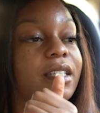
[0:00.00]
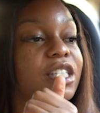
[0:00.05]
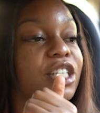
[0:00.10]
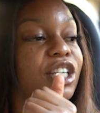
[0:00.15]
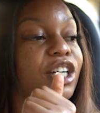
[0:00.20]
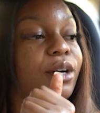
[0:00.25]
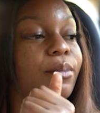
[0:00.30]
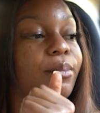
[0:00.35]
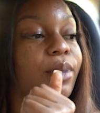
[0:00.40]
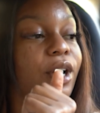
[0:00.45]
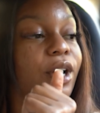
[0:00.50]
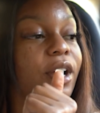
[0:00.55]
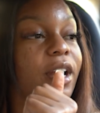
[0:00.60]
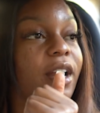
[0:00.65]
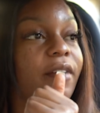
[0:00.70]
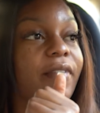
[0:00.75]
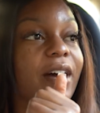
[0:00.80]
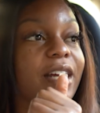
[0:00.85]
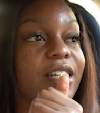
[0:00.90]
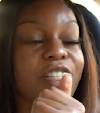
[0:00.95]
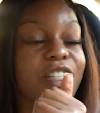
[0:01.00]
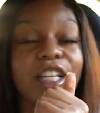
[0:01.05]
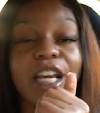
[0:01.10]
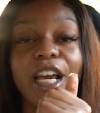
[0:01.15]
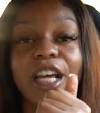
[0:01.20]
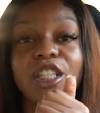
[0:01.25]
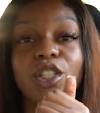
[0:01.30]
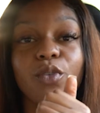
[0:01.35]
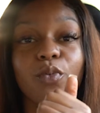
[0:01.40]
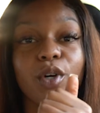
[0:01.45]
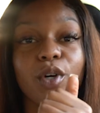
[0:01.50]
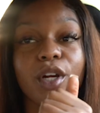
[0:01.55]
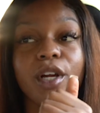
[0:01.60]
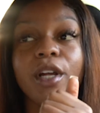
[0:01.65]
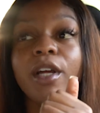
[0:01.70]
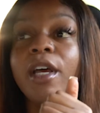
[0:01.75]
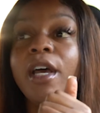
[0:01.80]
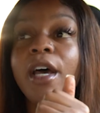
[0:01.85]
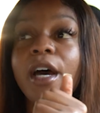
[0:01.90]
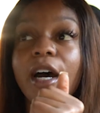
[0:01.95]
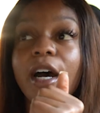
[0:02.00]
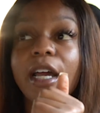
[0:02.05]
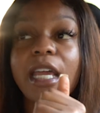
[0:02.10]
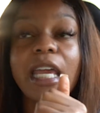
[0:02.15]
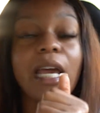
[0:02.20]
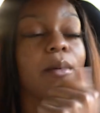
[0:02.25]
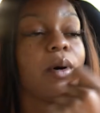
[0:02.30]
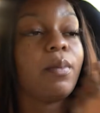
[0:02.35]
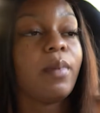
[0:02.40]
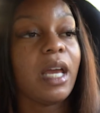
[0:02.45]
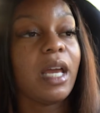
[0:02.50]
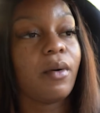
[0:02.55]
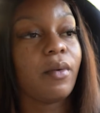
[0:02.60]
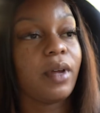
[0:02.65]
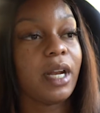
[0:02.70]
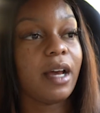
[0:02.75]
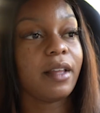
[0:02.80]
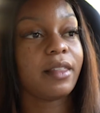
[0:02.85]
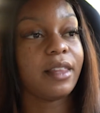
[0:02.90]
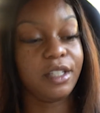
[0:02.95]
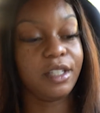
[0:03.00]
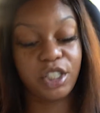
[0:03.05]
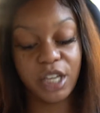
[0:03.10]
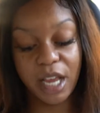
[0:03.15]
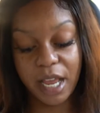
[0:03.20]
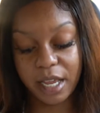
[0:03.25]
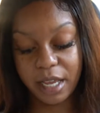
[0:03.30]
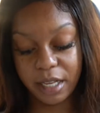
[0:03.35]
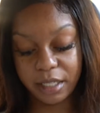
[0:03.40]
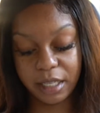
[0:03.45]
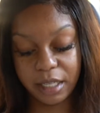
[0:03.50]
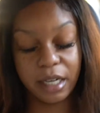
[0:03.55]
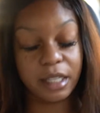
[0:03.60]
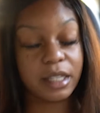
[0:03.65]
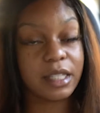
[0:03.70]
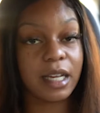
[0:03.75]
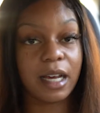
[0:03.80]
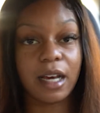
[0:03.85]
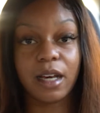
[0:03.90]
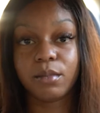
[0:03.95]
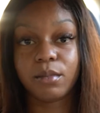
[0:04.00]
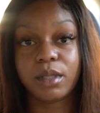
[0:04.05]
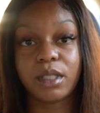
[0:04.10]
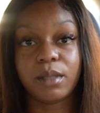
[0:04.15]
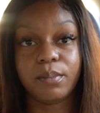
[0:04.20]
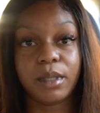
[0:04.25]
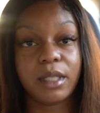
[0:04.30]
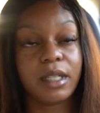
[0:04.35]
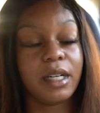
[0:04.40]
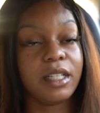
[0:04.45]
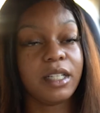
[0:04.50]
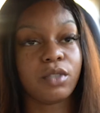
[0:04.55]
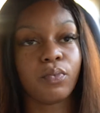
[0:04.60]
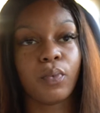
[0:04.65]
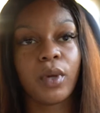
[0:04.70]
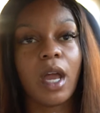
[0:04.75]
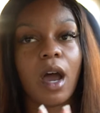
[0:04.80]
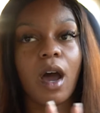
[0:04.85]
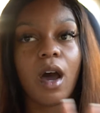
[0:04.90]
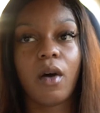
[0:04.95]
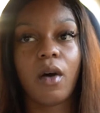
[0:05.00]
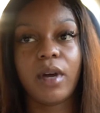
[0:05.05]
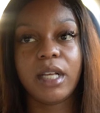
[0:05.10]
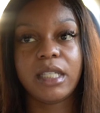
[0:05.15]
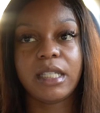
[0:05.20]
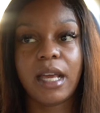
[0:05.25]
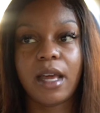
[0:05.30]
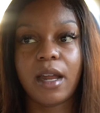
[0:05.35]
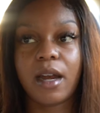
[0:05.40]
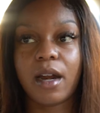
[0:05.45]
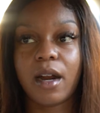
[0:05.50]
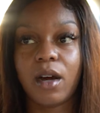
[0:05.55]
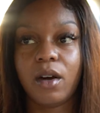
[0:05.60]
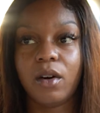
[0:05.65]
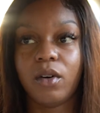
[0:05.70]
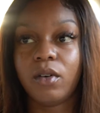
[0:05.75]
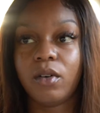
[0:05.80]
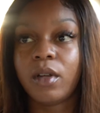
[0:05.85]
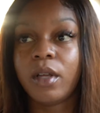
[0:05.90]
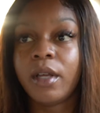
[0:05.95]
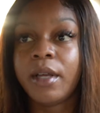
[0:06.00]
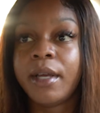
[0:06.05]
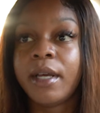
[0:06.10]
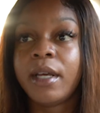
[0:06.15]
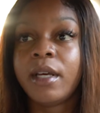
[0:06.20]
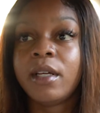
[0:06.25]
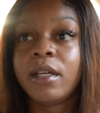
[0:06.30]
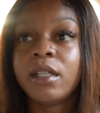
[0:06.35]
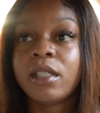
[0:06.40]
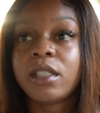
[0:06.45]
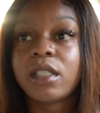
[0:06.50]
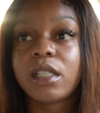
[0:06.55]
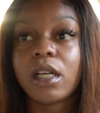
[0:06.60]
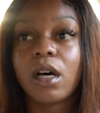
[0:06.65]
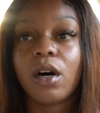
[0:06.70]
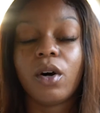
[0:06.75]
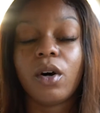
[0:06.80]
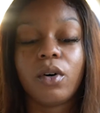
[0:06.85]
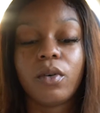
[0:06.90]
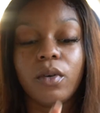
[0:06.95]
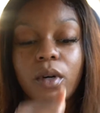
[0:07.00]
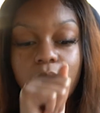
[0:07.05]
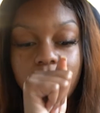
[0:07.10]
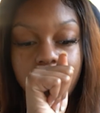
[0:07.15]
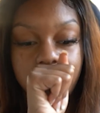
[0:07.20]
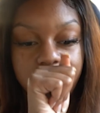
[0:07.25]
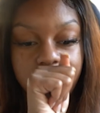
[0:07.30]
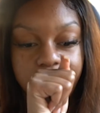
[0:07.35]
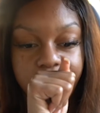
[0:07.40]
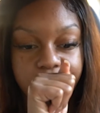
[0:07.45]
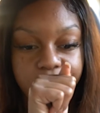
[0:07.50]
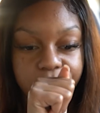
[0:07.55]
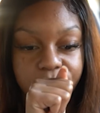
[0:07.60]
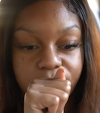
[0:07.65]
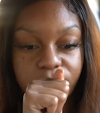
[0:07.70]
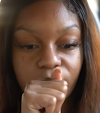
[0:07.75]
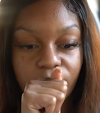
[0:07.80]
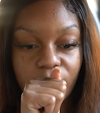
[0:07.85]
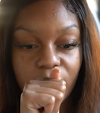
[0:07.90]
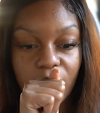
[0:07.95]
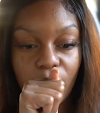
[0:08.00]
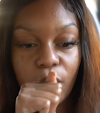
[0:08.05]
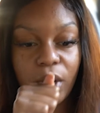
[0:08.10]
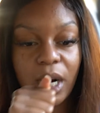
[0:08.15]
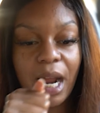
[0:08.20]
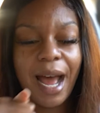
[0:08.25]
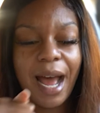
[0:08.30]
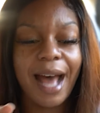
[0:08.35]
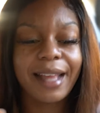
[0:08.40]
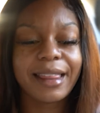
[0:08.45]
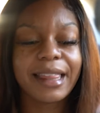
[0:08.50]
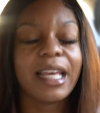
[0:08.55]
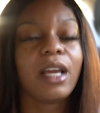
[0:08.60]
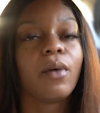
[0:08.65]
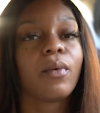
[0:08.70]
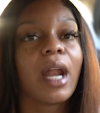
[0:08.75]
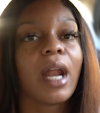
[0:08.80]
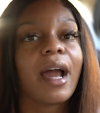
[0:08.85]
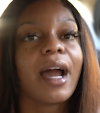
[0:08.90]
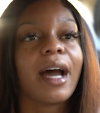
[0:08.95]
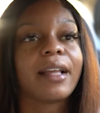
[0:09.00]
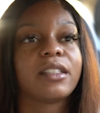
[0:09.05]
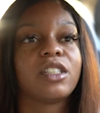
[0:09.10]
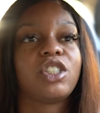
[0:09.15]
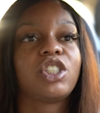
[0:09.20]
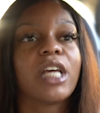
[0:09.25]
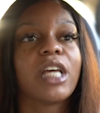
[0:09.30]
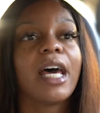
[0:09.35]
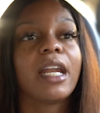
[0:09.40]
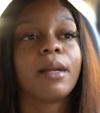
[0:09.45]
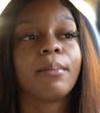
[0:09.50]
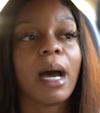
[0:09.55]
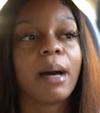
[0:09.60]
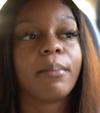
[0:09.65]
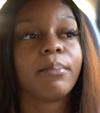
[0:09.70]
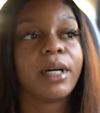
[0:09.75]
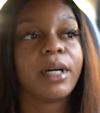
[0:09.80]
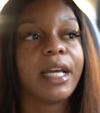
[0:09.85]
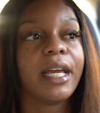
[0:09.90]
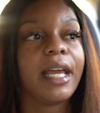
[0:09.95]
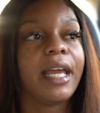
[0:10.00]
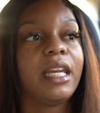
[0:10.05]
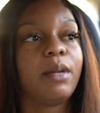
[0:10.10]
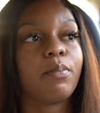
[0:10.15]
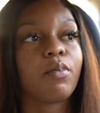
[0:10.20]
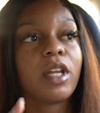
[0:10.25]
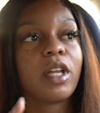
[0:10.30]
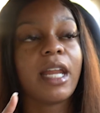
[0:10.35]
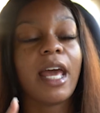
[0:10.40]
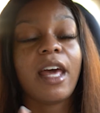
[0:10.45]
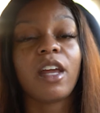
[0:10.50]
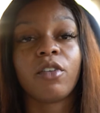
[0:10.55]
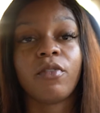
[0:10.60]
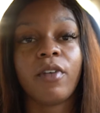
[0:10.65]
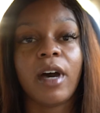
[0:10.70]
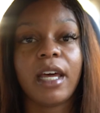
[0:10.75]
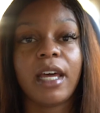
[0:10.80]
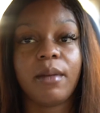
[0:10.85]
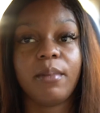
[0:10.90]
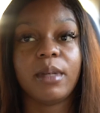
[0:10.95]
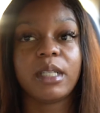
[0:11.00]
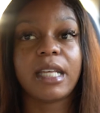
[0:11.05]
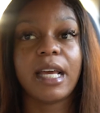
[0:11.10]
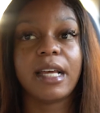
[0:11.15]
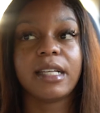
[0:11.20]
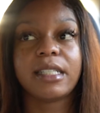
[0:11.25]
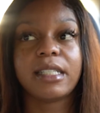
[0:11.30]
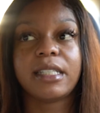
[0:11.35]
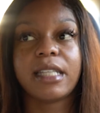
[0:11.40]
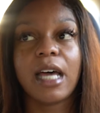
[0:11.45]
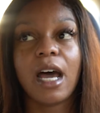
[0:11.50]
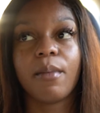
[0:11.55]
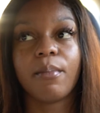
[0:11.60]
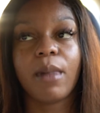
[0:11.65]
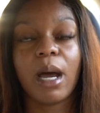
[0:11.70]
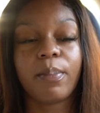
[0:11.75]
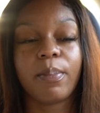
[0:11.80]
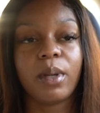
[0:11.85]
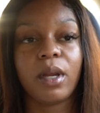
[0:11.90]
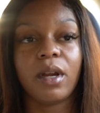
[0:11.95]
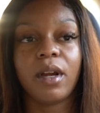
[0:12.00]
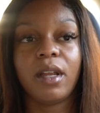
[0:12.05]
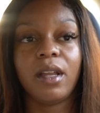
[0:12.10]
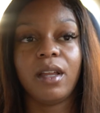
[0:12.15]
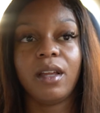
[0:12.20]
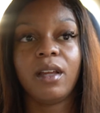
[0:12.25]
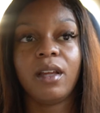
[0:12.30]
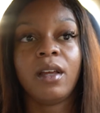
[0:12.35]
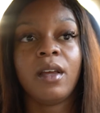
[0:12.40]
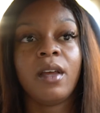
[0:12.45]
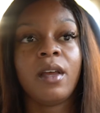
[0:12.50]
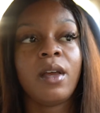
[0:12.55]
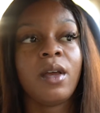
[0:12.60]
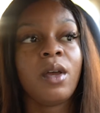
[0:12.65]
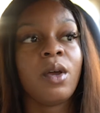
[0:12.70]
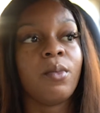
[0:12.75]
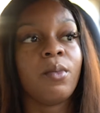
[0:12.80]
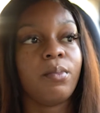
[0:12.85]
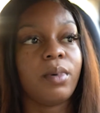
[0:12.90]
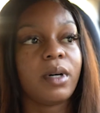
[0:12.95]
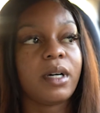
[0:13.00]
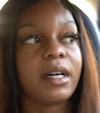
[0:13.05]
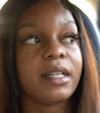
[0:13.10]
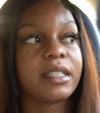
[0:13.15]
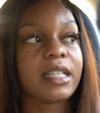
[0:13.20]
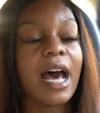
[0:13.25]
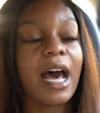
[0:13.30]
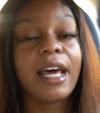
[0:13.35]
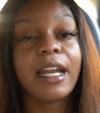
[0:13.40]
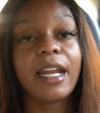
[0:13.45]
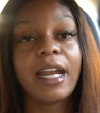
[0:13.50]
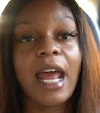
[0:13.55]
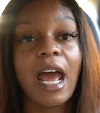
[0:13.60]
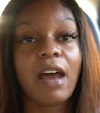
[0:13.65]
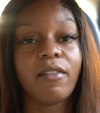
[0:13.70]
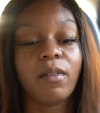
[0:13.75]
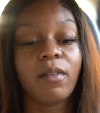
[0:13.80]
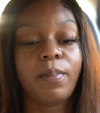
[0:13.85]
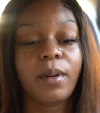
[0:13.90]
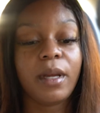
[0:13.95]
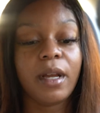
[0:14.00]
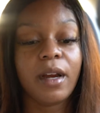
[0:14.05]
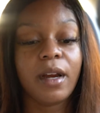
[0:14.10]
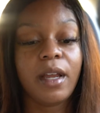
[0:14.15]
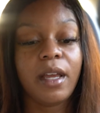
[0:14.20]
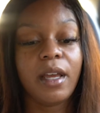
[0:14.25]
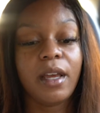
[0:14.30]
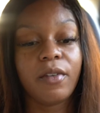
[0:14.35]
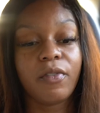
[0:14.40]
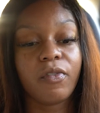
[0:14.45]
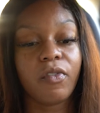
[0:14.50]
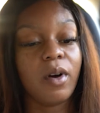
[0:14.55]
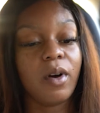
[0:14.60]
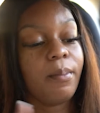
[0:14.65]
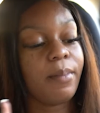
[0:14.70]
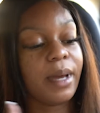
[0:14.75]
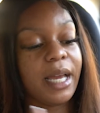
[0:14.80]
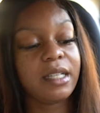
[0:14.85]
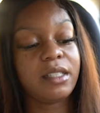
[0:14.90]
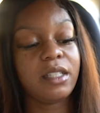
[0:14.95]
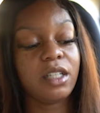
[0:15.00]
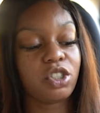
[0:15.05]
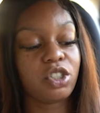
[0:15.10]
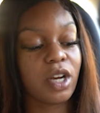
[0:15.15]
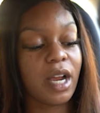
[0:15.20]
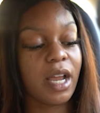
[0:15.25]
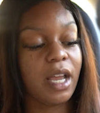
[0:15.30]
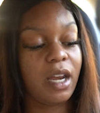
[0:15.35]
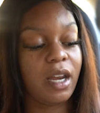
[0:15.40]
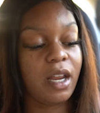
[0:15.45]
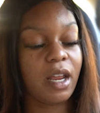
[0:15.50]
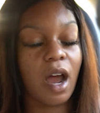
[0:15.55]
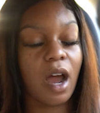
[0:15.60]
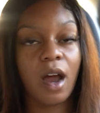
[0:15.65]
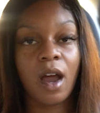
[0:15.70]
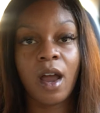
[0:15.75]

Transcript: sunburn if I just had to wear a camelback without the jackets and the tops, because we always had it on. So when I, I think when I got the shot in my butt and the prenatal vitamins had stopped my period, because I didn't have a period from basic training